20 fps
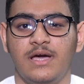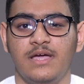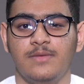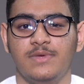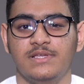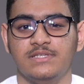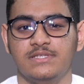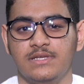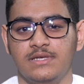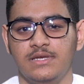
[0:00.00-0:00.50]
I
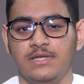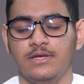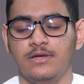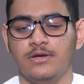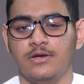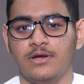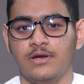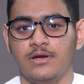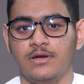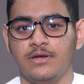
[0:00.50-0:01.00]
basically
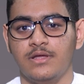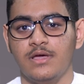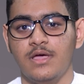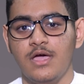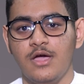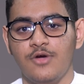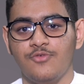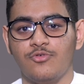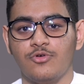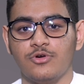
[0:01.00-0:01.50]
learned
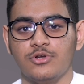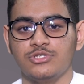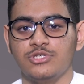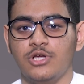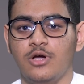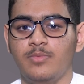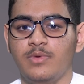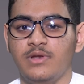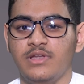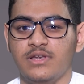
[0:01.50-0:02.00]

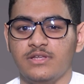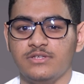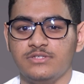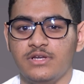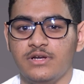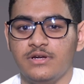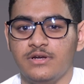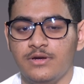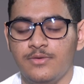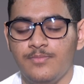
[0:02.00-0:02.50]
Photoshop and
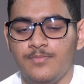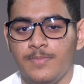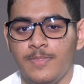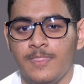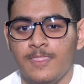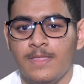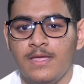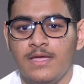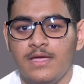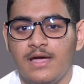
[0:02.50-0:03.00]
Illustrator.
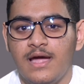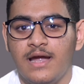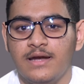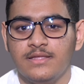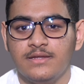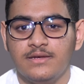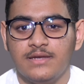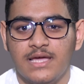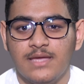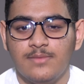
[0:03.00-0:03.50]
At
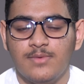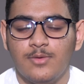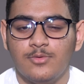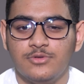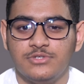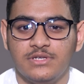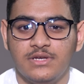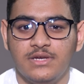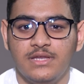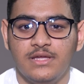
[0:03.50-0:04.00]
the time, I
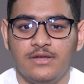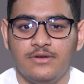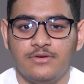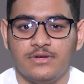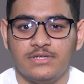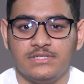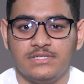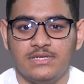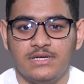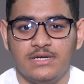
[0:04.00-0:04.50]
was really
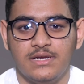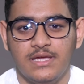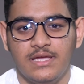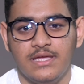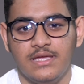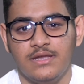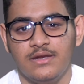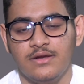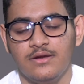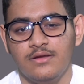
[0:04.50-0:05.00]
interested
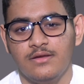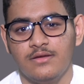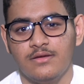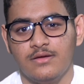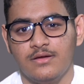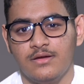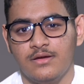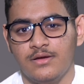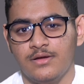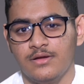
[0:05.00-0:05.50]
in
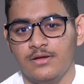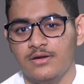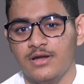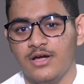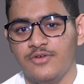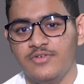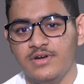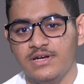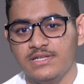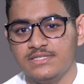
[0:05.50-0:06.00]
uh,
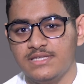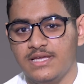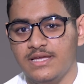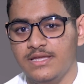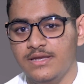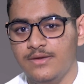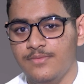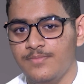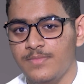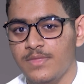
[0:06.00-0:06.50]
graphic
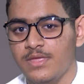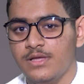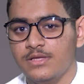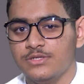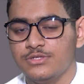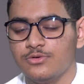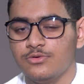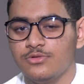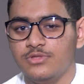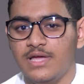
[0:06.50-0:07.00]
design,
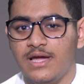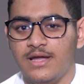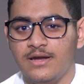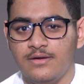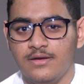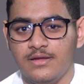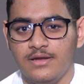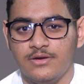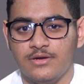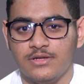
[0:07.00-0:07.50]
so
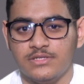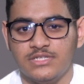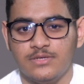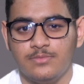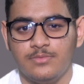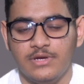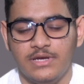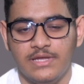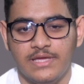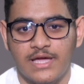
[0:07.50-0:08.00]
that
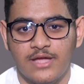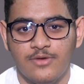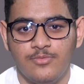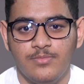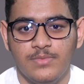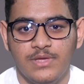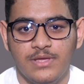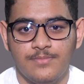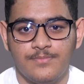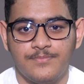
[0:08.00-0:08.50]
internship really
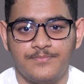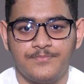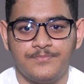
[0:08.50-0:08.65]
helped me.